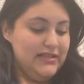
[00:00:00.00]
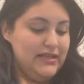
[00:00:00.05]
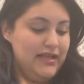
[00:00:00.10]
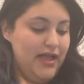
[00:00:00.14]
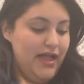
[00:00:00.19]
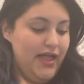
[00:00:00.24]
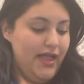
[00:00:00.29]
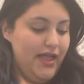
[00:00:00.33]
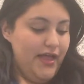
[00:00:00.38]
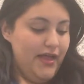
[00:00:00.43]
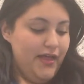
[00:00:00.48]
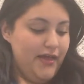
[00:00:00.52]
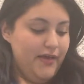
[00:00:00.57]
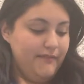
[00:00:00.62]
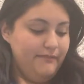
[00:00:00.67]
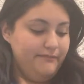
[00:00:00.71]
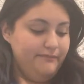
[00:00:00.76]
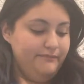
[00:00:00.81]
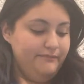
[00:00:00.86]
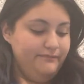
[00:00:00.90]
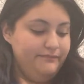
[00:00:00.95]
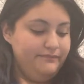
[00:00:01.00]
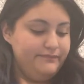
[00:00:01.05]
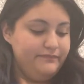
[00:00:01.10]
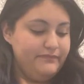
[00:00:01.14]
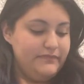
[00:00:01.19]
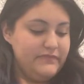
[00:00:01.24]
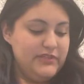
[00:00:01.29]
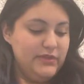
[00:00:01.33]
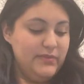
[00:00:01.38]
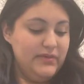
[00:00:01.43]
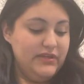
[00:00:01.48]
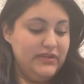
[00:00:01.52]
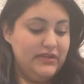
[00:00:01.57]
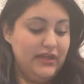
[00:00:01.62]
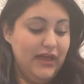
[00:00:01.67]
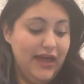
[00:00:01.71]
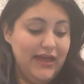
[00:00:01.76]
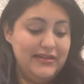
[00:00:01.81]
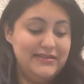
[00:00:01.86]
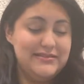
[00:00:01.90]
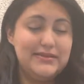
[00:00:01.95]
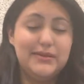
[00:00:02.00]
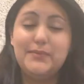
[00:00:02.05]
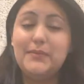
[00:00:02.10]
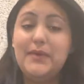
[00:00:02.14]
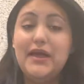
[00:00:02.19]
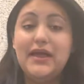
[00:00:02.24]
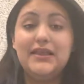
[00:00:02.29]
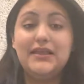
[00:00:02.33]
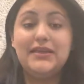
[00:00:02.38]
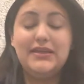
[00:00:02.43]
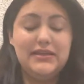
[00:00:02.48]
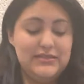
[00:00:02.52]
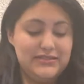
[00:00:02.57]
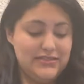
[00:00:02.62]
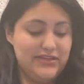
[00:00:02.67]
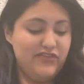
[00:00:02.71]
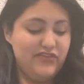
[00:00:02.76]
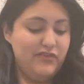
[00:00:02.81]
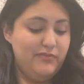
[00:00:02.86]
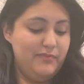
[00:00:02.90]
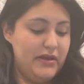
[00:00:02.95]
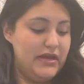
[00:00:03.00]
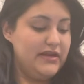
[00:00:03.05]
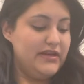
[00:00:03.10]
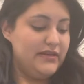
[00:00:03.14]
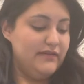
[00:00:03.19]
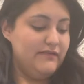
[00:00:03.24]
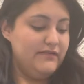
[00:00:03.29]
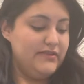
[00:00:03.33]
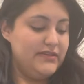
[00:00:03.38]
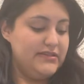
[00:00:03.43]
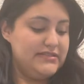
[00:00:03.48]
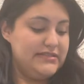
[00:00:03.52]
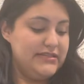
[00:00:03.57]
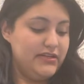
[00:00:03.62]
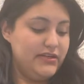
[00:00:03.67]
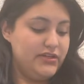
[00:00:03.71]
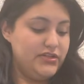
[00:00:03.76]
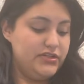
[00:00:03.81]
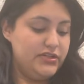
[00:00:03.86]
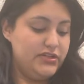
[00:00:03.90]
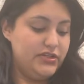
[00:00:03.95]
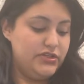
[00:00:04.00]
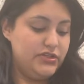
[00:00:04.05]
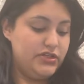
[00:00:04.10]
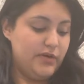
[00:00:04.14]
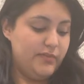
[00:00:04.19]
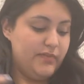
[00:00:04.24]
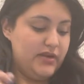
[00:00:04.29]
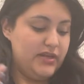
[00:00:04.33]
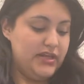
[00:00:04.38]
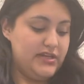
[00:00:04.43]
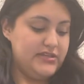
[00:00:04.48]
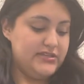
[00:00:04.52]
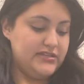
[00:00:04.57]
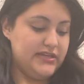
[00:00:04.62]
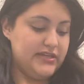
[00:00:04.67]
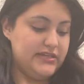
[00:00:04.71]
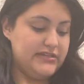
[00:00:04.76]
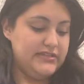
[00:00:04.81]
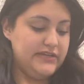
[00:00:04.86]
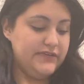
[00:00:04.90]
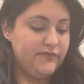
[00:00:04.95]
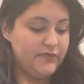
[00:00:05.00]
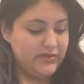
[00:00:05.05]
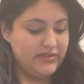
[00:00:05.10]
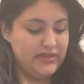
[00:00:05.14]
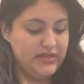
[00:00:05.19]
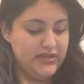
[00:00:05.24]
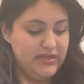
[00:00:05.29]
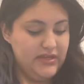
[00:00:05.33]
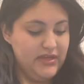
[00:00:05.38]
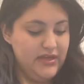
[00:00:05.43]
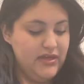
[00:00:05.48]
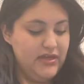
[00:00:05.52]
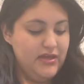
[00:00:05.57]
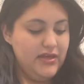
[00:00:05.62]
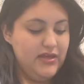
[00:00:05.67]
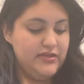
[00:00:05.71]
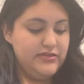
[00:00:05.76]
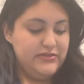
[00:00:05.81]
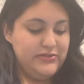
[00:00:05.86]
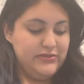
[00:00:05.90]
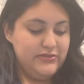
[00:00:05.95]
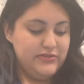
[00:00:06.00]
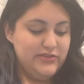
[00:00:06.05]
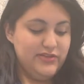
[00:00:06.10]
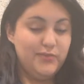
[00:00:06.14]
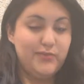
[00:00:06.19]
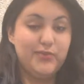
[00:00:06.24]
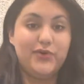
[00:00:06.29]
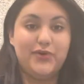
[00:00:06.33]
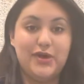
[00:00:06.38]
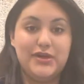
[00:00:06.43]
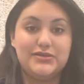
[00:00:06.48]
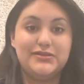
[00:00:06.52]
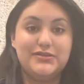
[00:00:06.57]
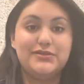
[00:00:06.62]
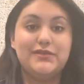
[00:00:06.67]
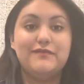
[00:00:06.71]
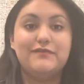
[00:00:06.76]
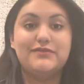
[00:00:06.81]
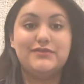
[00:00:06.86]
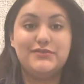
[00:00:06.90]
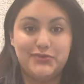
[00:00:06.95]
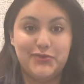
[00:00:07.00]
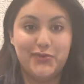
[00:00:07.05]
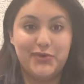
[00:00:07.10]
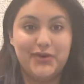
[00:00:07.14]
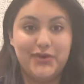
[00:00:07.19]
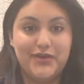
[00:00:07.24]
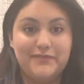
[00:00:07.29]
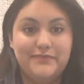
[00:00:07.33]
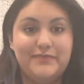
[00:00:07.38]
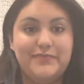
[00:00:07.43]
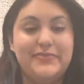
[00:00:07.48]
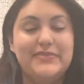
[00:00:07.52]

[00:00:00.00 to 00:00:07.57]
So because the melody is so repetitive, the singer should interpret each line differently due to the progression of the story.